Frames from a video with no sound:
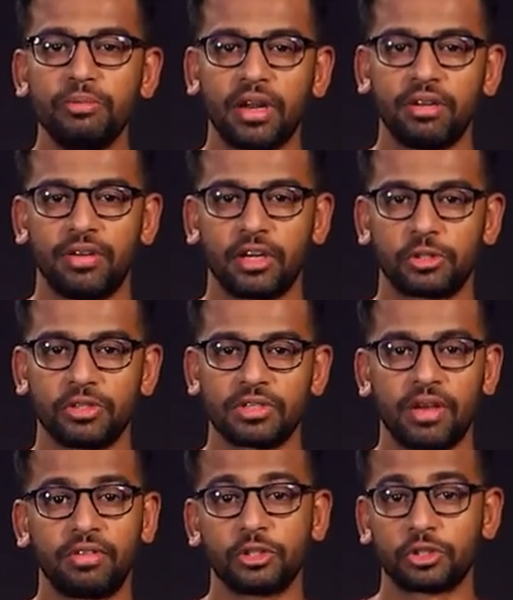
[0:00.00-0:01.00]
manufacturers
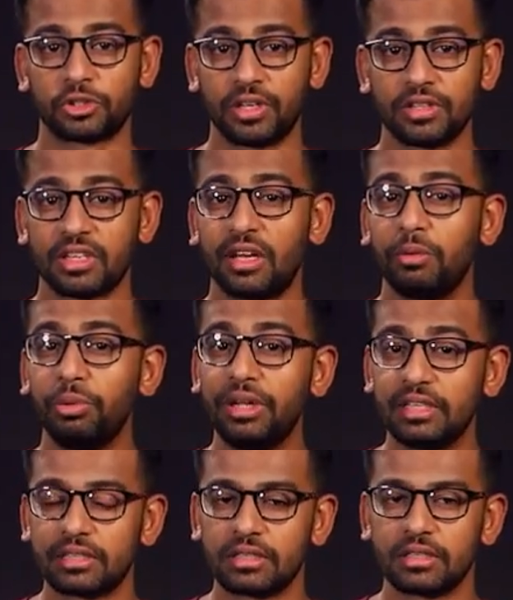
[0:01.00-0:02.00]
have their strengths and
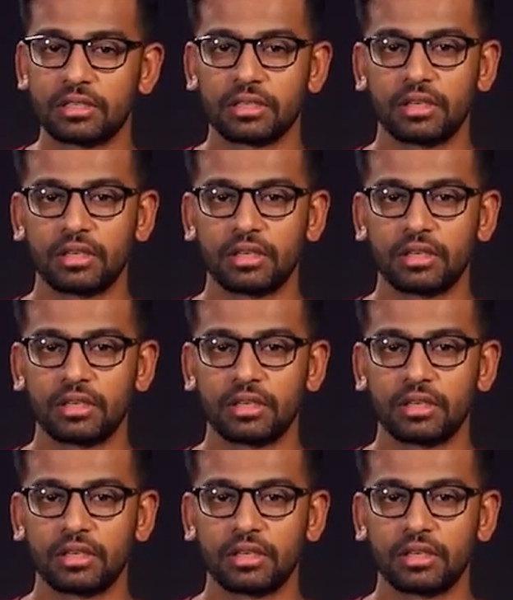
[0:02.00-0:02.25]
weaknesses.